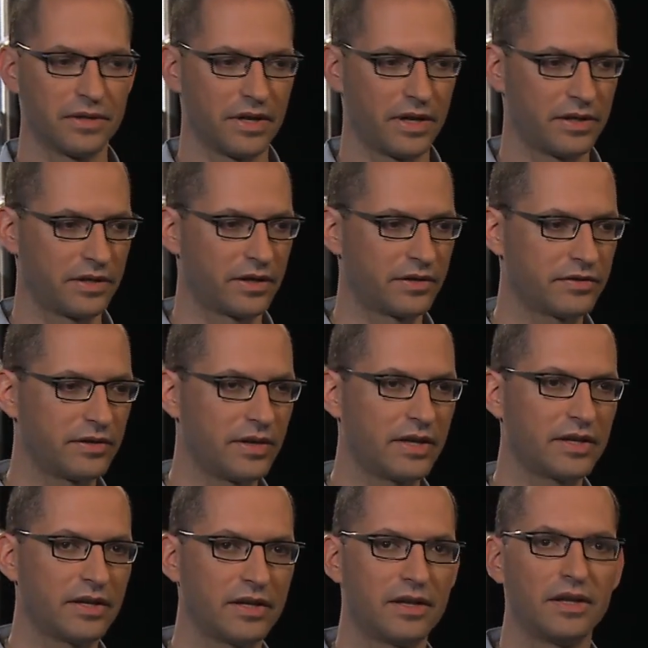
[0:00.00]
And in our
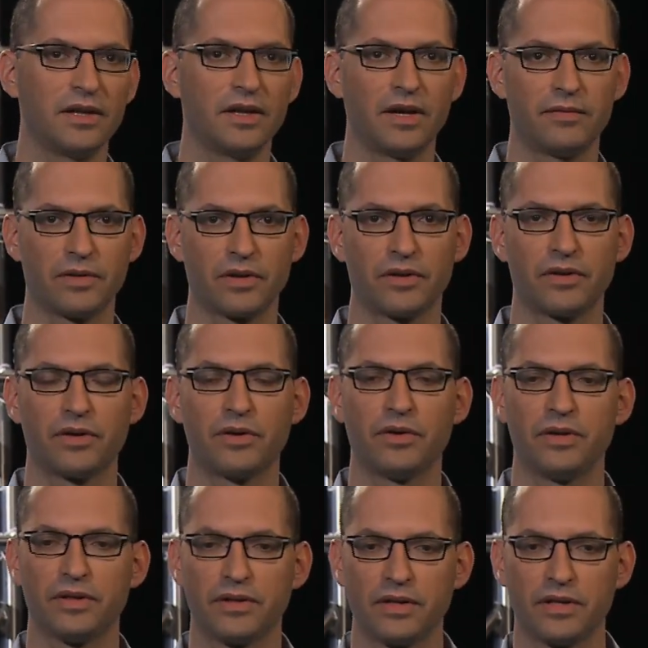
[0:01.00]
study, I'm not going to go
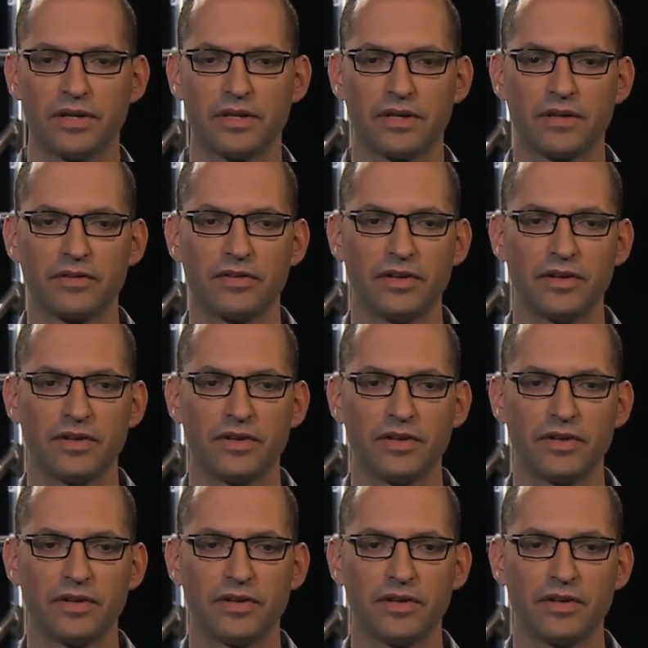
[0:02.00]
into the details